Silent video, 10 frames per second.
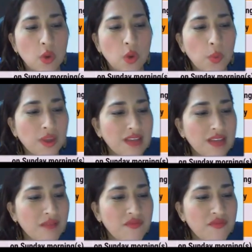with
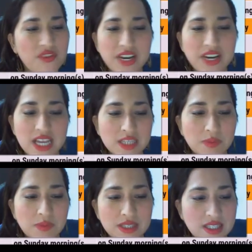a very
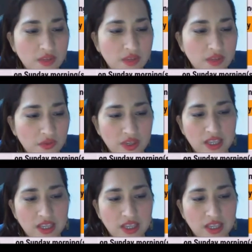specific.